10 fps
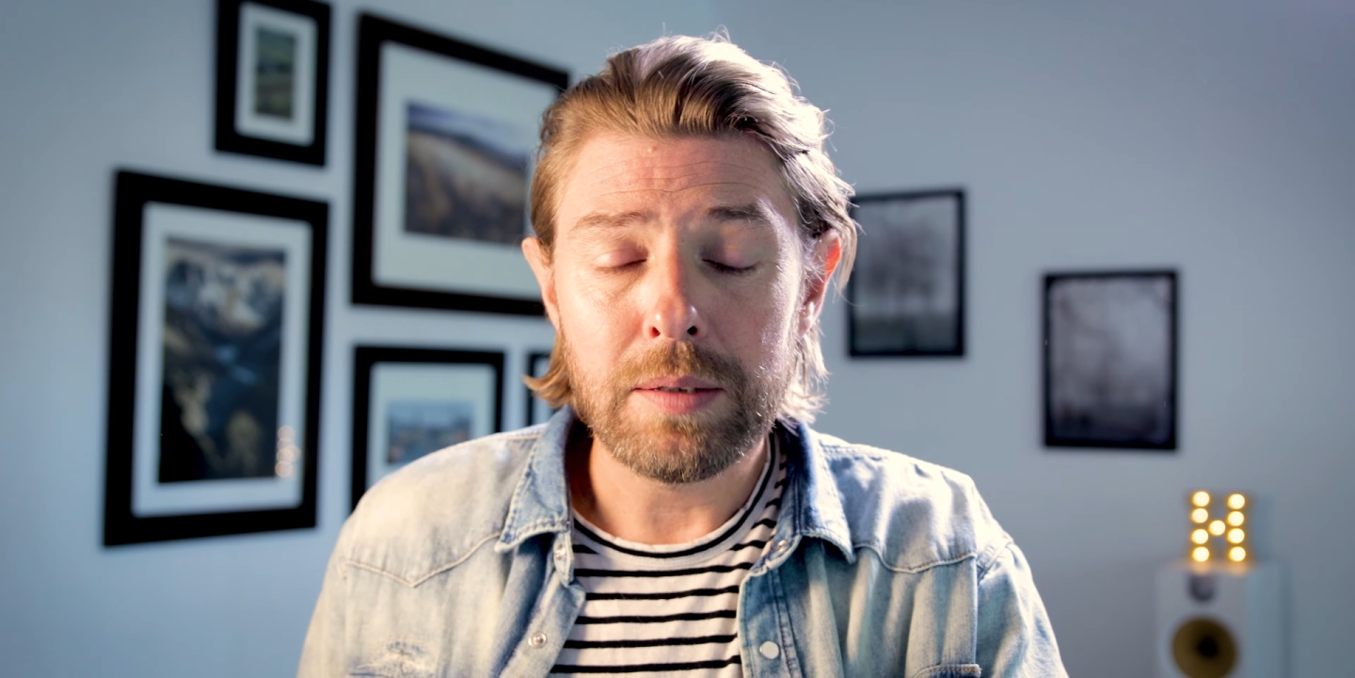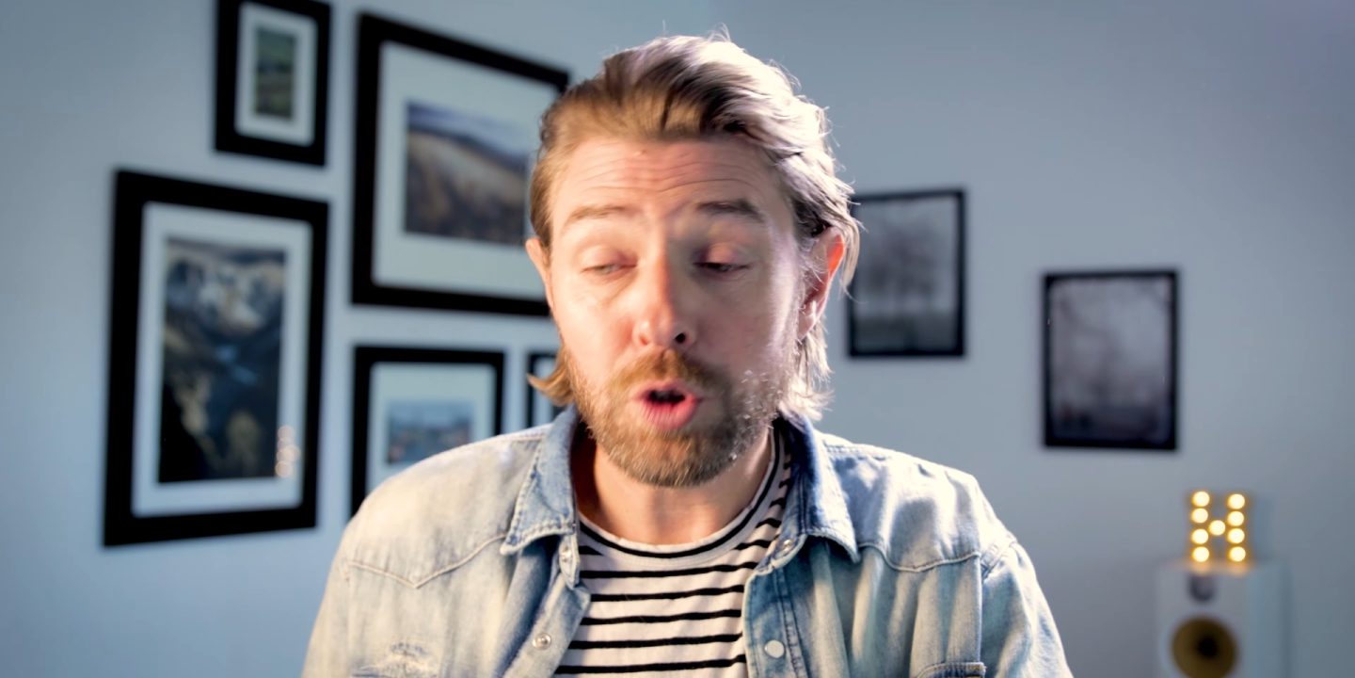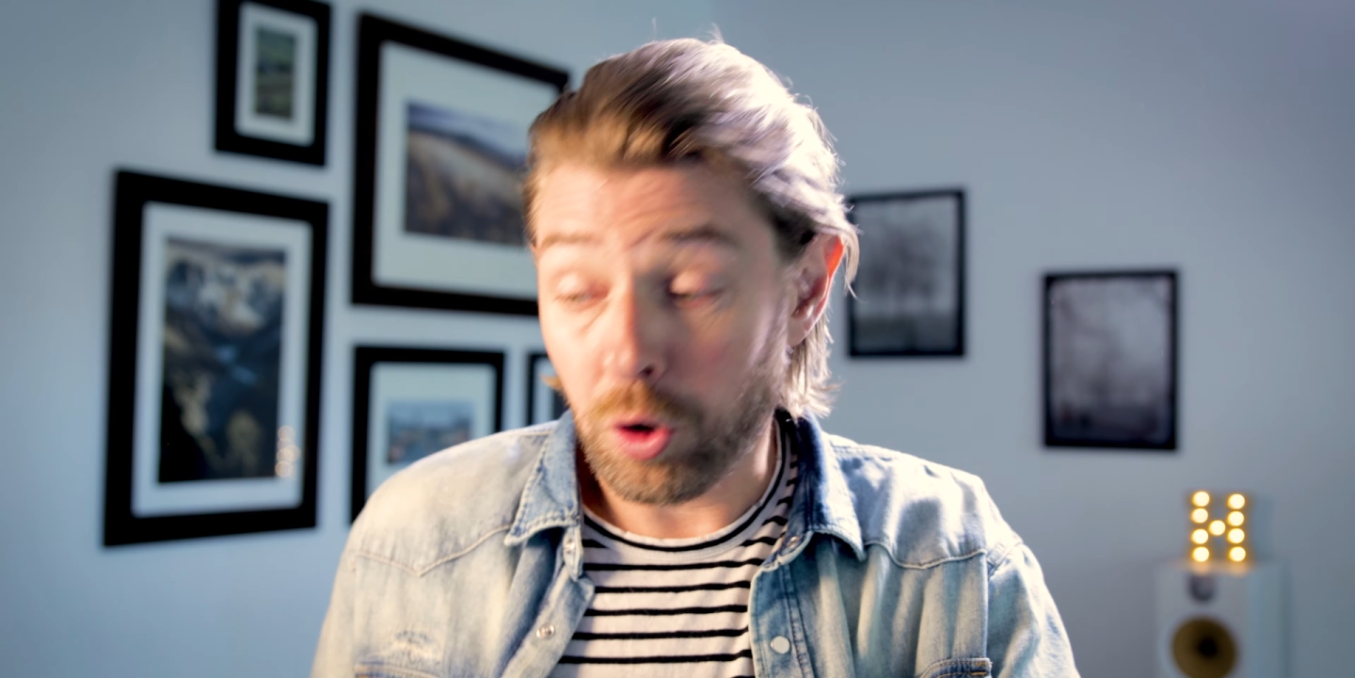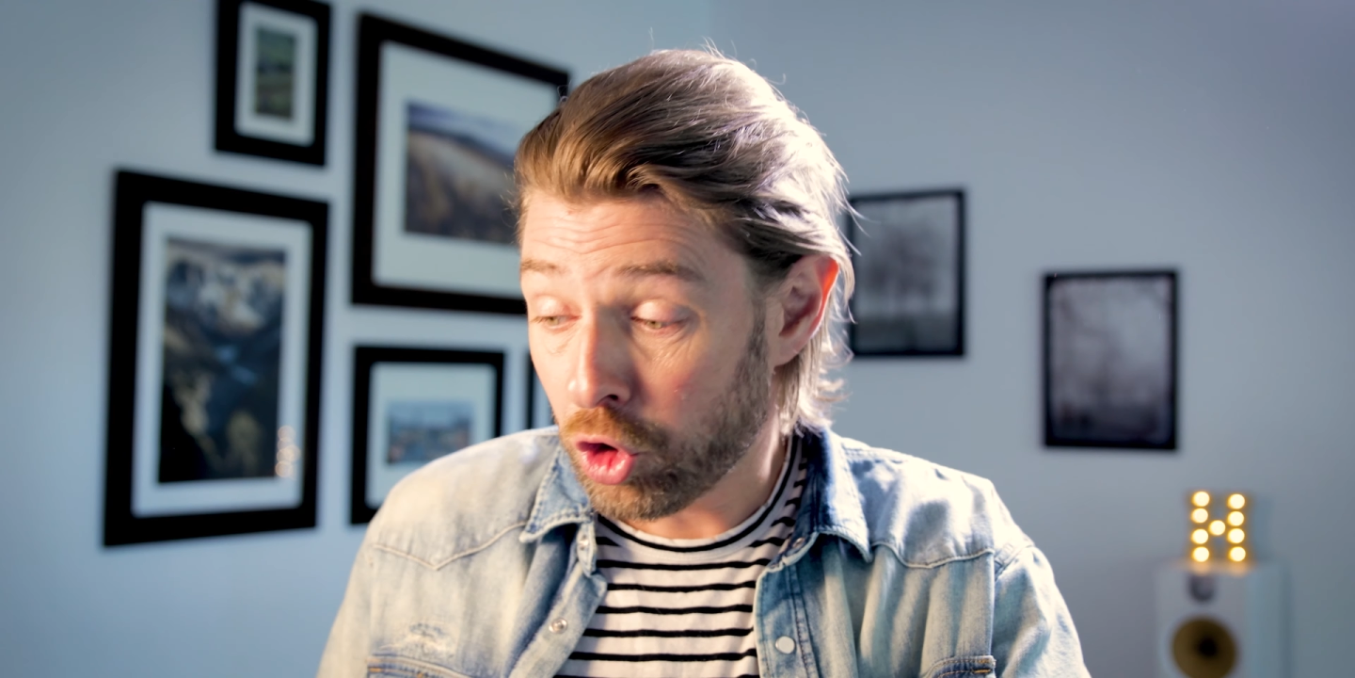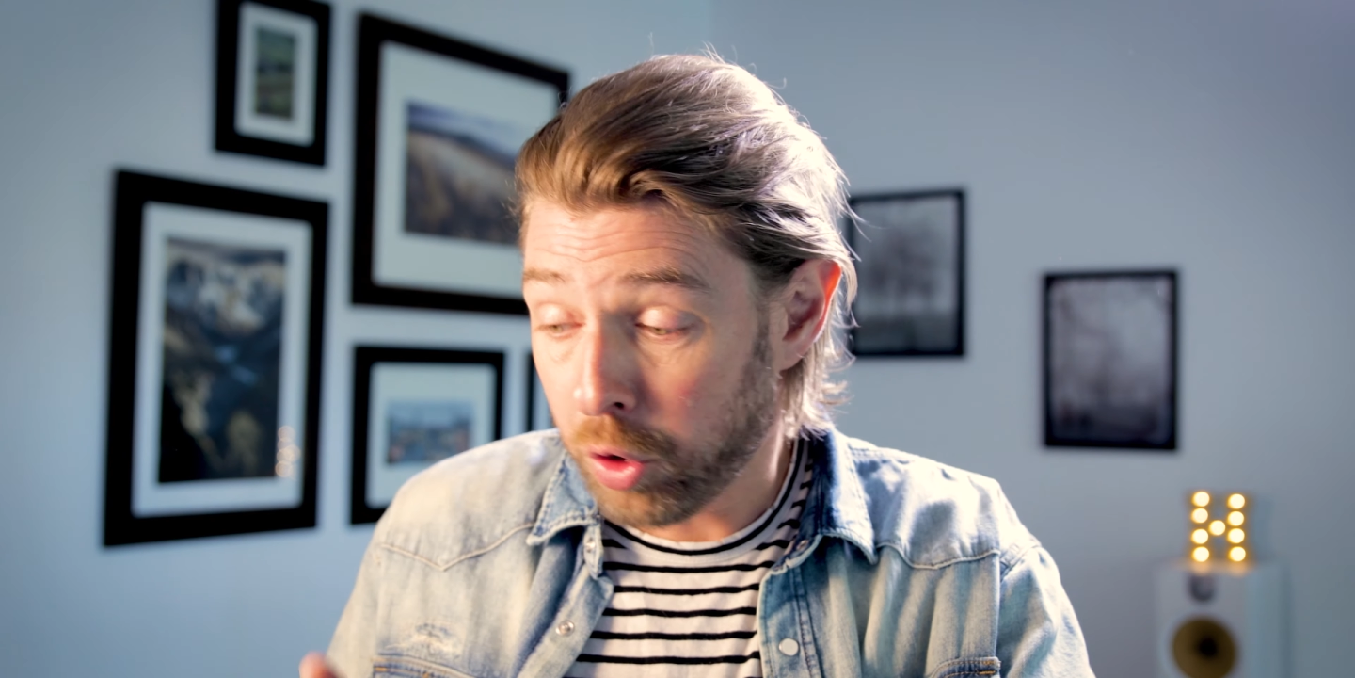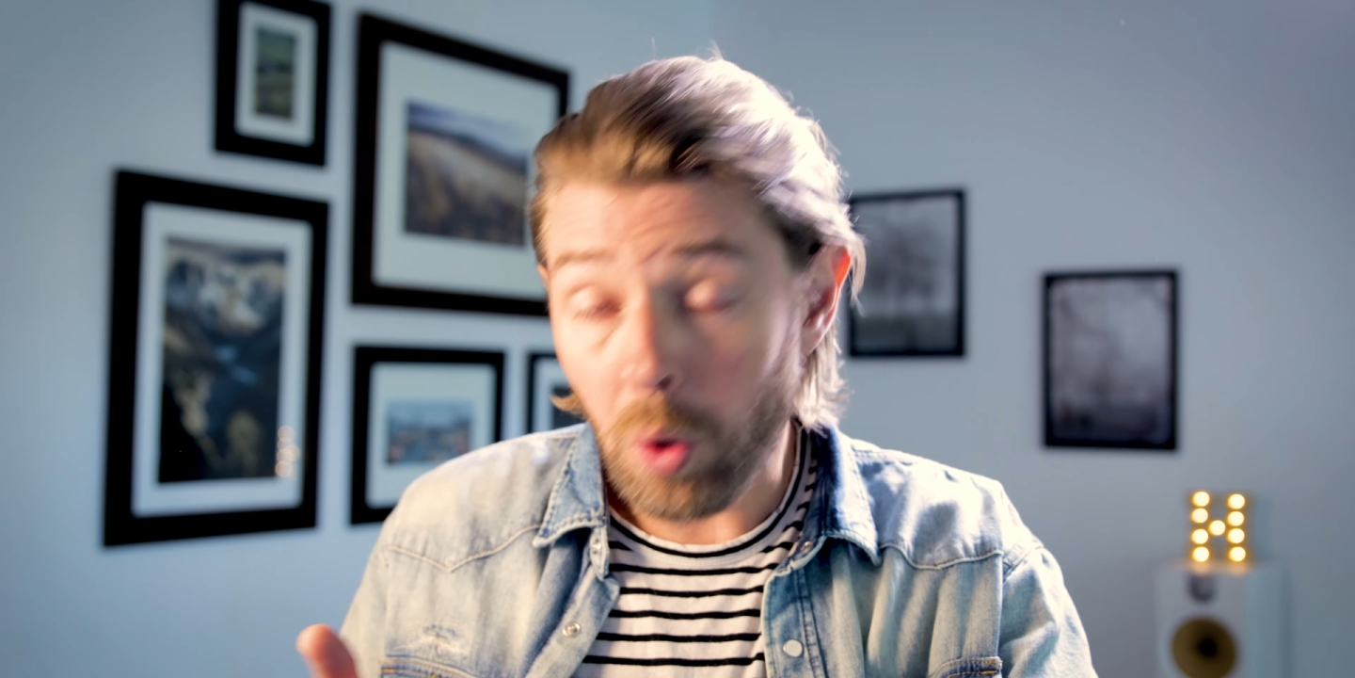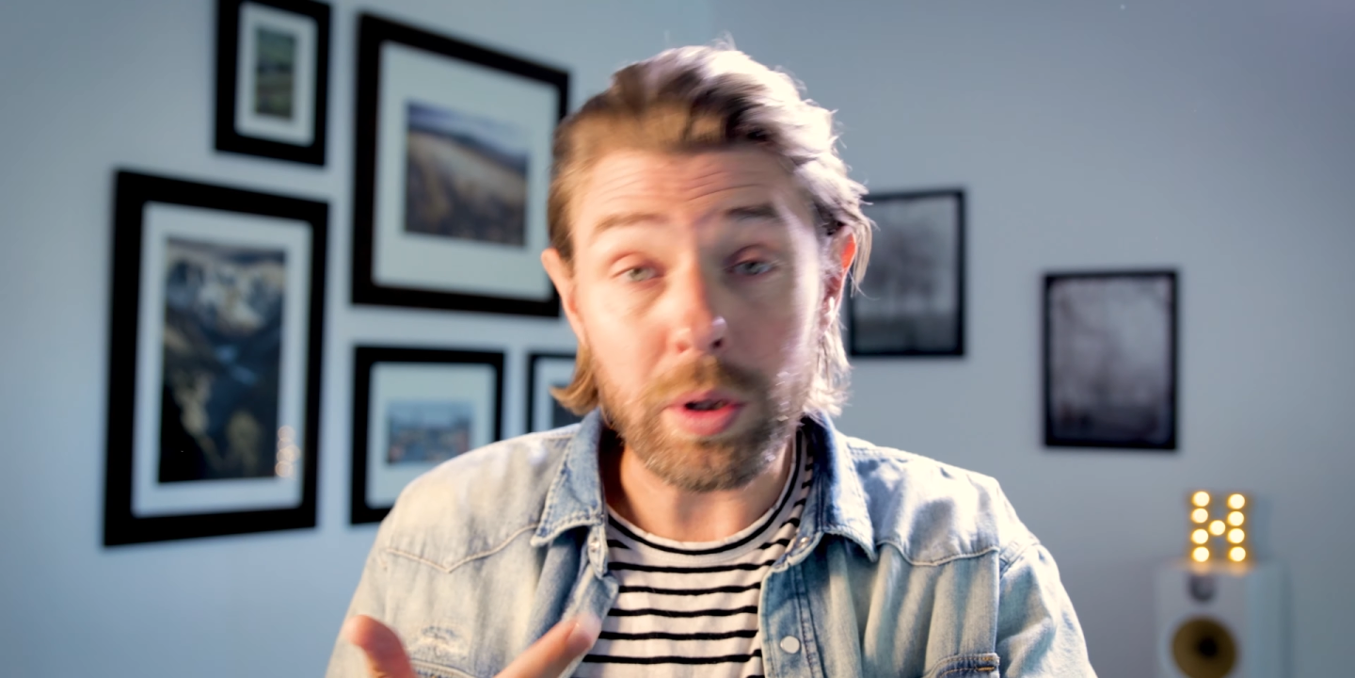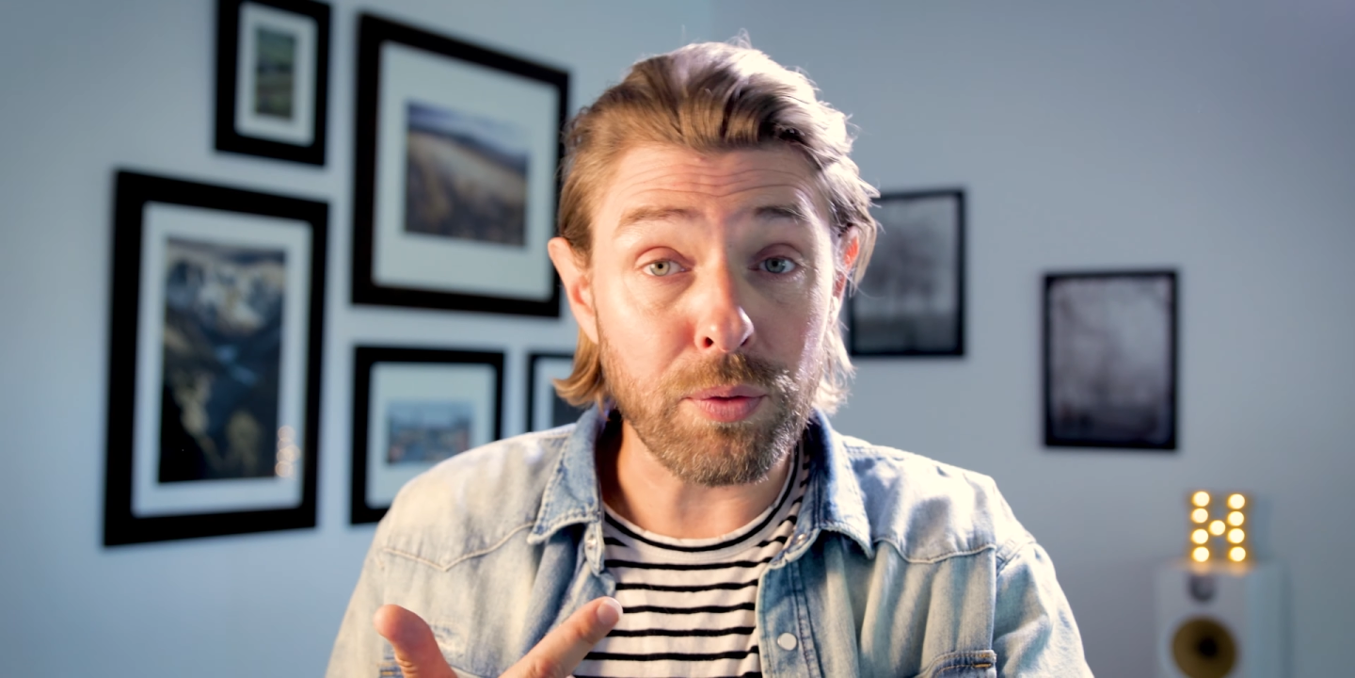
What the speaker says: control